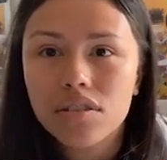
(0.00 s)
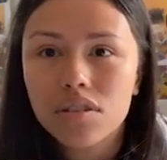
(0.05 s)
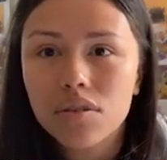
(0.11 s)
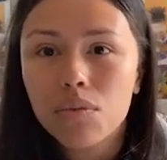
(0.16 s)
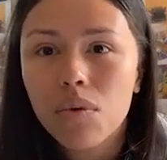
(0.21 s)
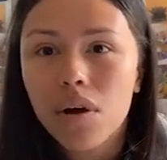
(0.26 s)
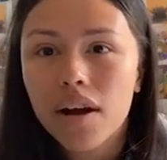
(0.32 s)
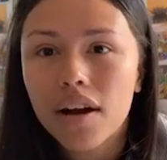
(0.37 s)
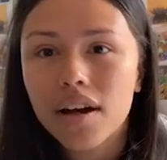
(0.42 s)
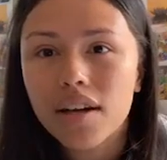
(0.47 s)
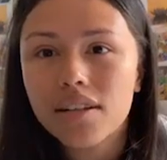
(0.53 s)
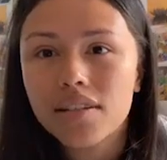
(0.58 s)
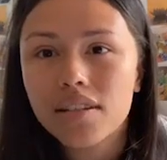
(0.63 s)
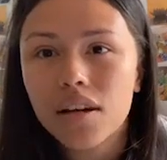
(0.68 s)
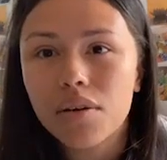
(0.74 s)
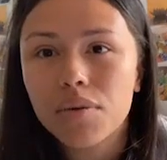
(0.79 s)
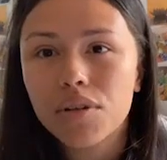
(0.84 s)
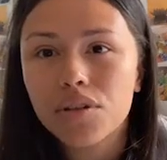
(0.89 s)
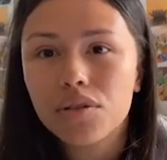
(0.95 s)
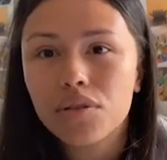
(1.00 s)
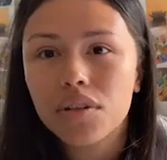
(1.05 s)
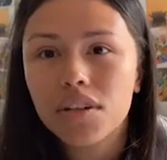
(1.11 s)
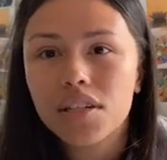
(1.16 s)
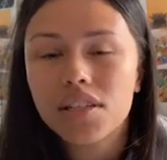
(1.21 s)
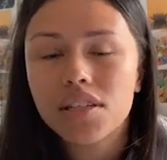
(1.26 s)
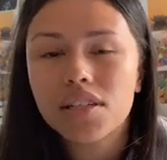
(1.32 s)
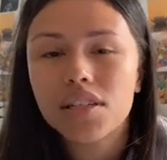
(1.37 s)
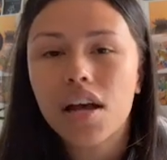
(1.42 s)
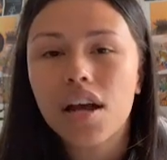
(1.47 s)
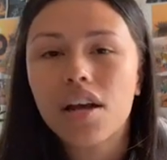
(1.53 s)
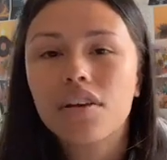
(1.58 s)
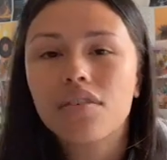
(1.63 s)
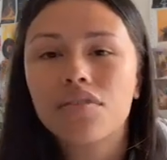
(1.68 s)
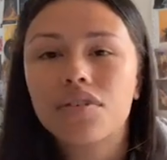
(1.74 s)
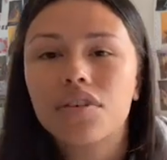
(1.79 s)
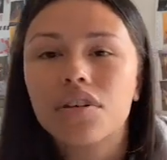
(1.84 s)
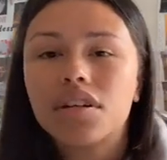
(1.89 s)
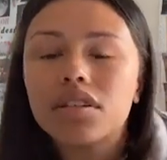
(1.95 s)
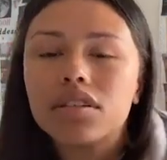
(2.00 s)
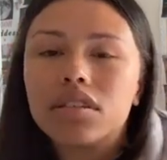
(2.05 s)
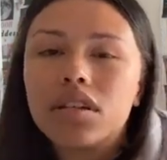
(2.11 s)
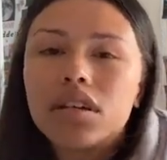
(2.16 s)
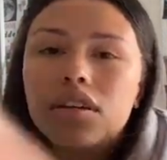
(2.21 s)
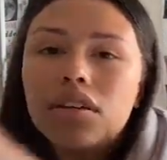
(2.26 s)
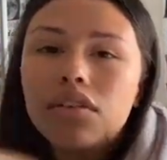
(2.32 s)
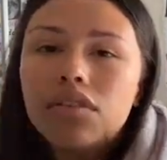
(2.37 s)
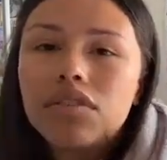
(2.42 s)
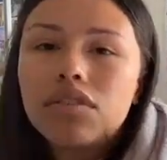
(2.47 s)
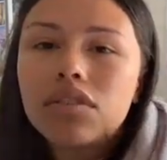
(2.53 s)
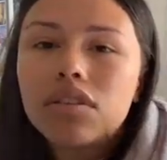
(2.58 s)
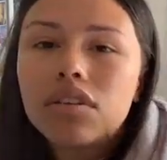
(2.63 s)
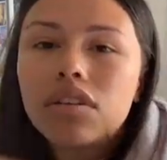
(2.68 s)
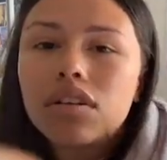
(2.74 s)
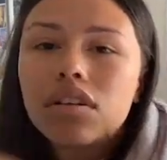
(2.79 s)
to what it is that we truly desire for ourselves.